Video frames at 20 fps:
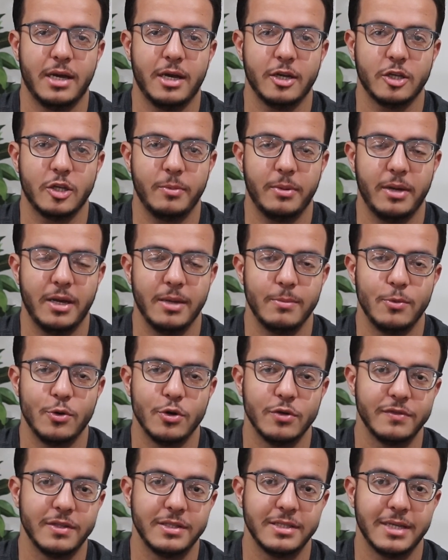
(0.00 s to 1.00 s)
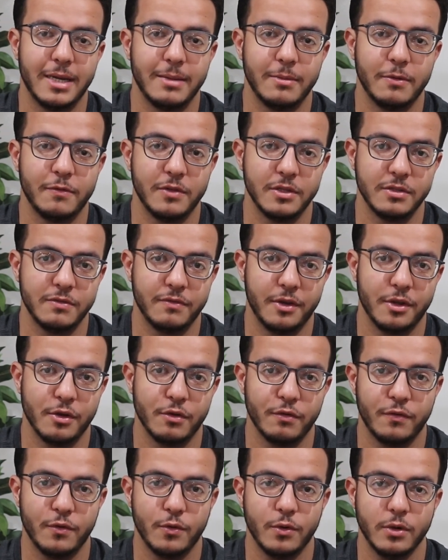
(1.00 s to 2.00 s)
to occupy more of the time of this
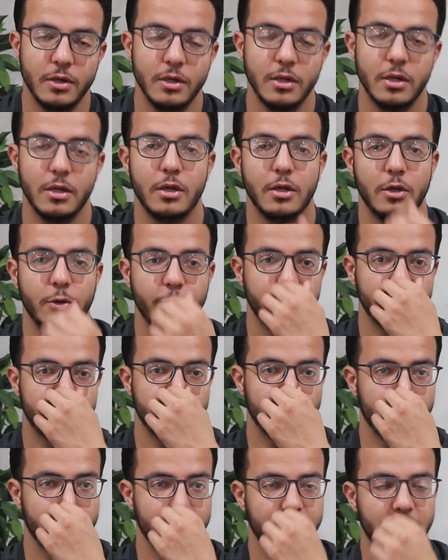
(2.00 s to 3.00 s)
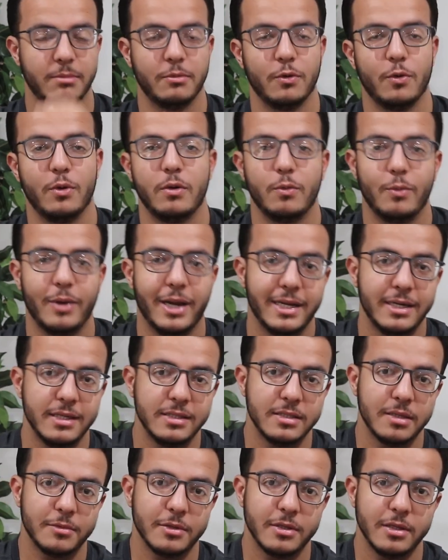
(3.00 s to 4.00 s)
video for, which was number one, why I
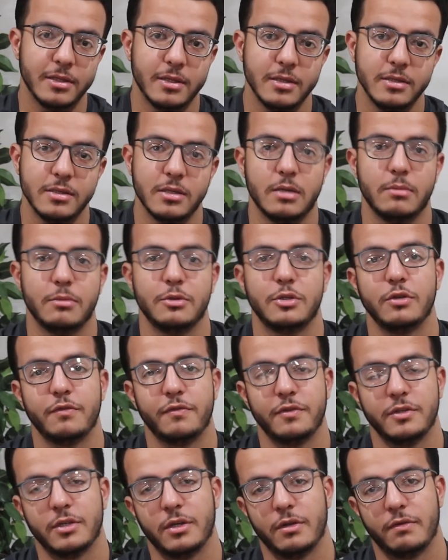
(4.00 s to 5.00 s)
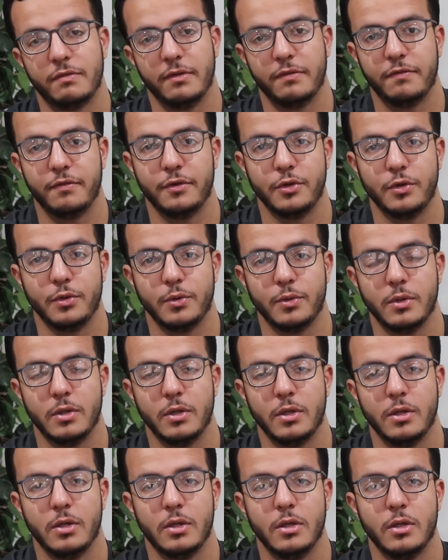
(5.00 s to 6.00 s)
did something like this, and number two, if it's a good fit for you.
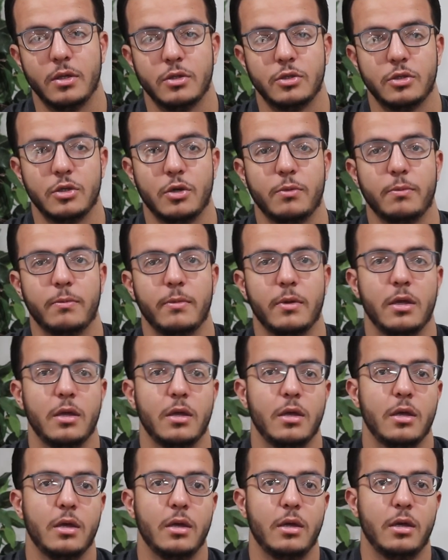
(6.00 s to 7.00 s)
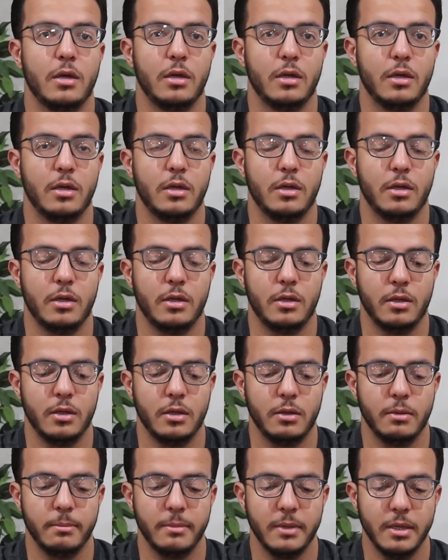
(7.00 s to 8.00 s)
So,
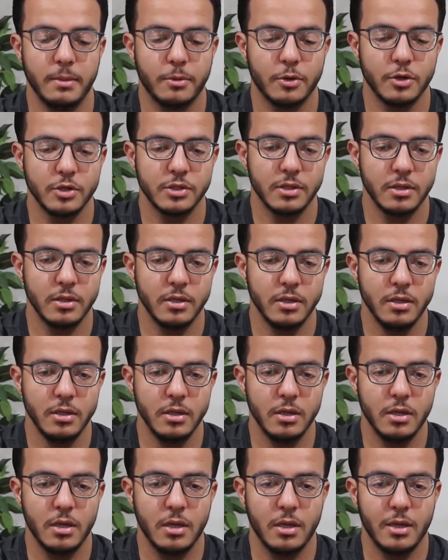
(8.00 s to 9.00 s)
me personally,